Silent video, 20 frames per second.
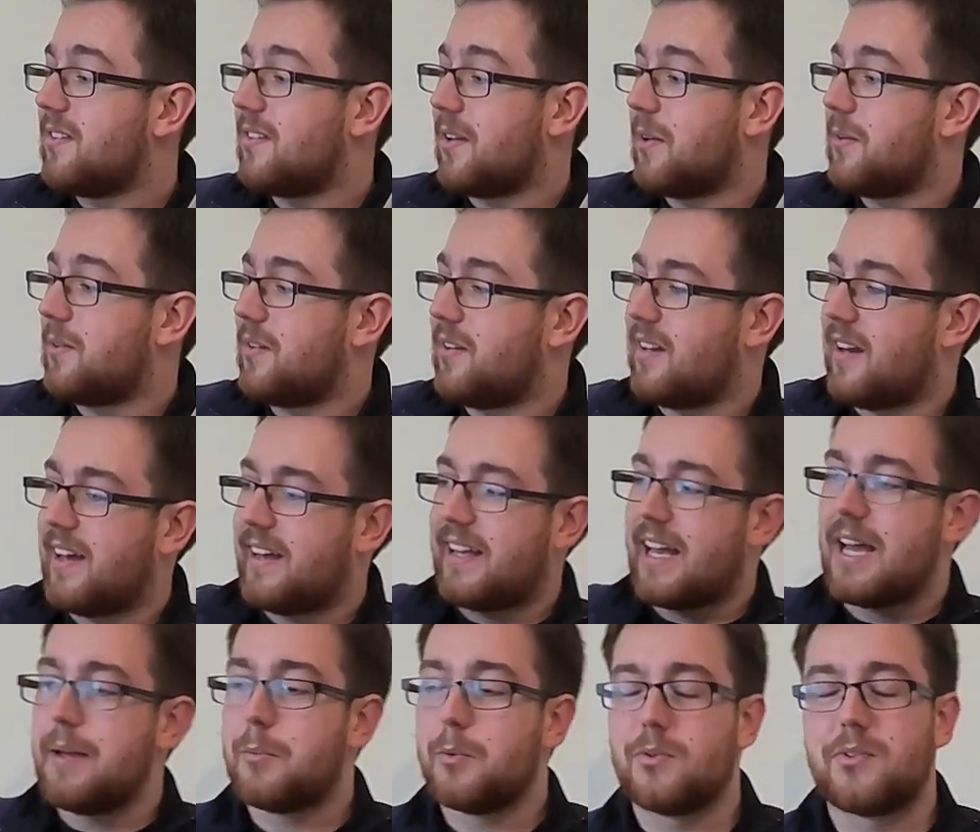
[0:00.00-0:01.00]
So like
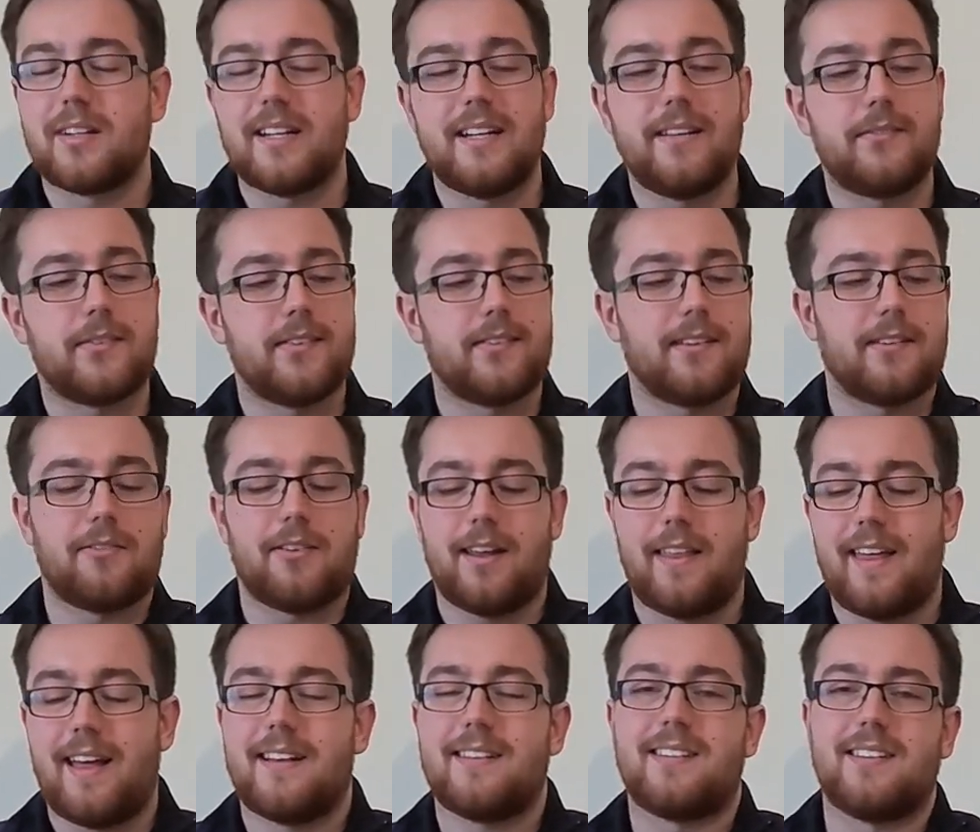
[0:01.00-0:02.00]
cable sleeves and stuff like
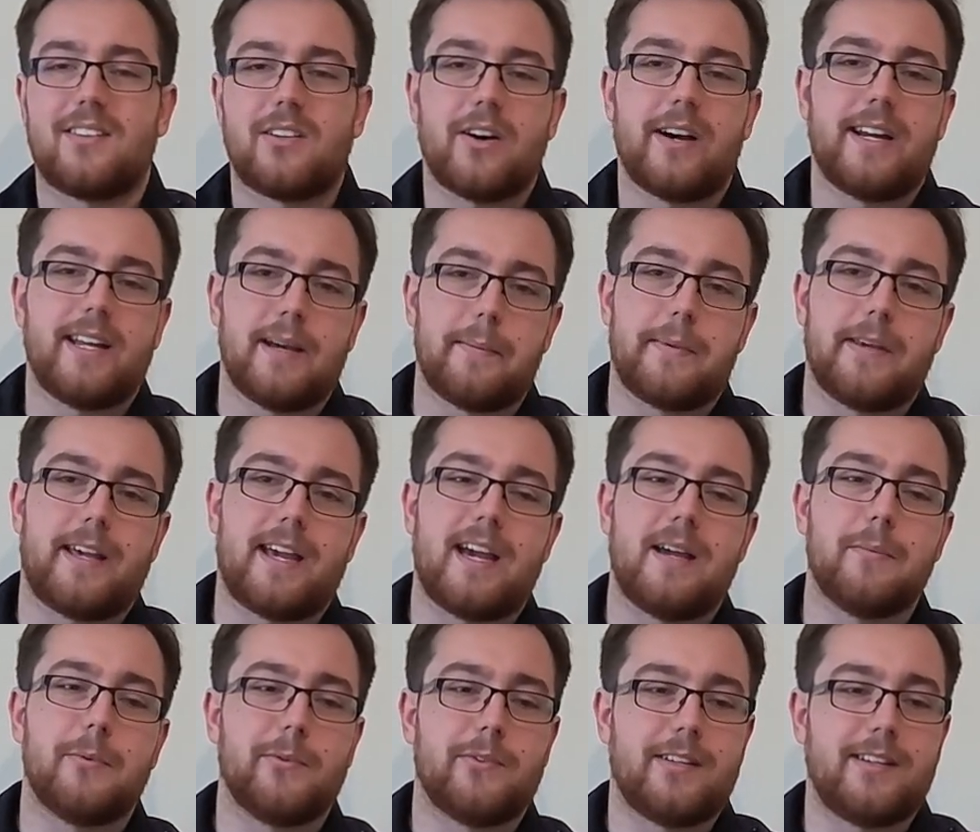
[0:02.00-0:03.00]
that to tidy up your
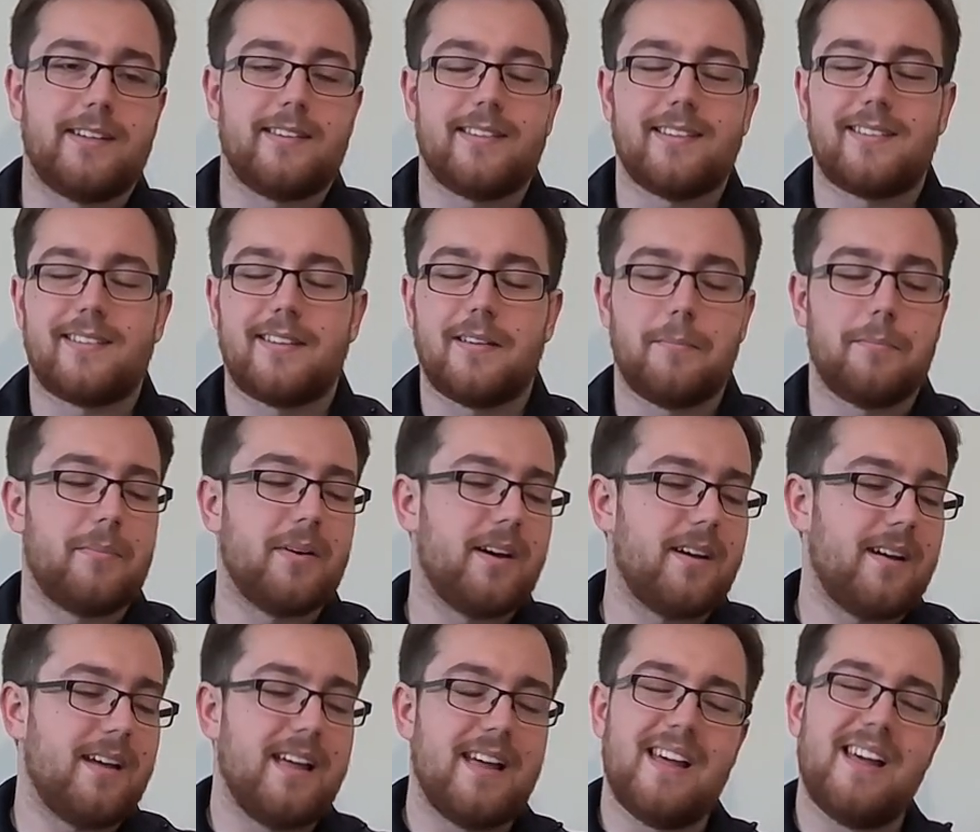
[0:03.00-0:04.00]
cables in your system,
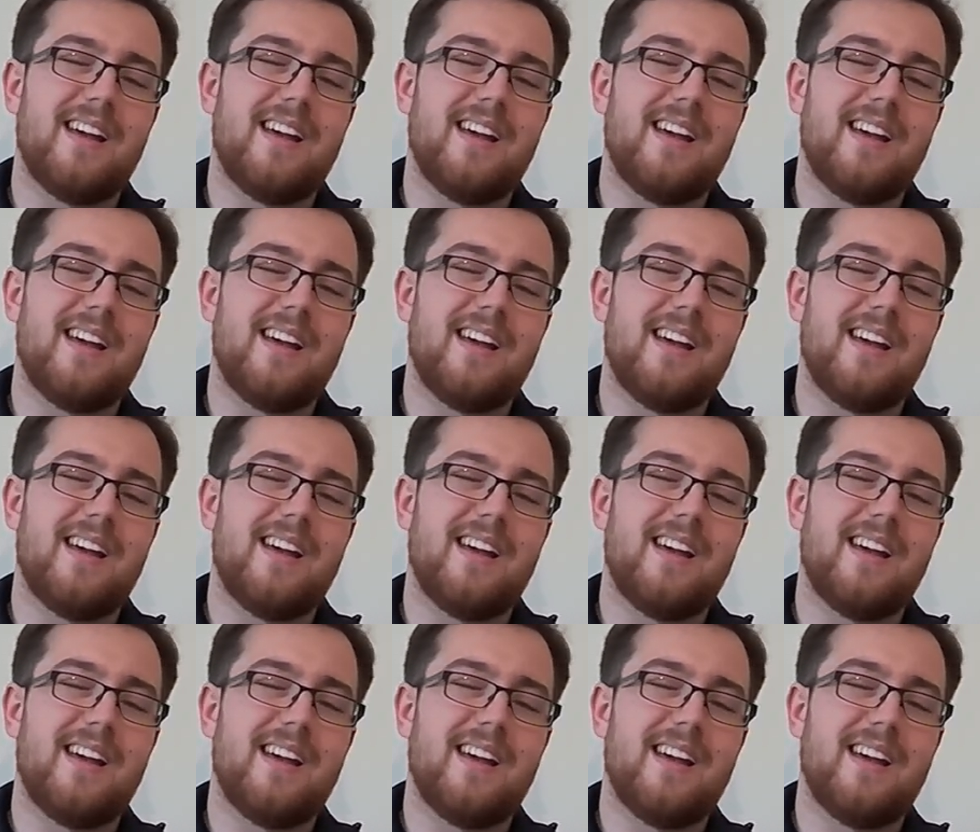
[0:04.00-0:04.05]
but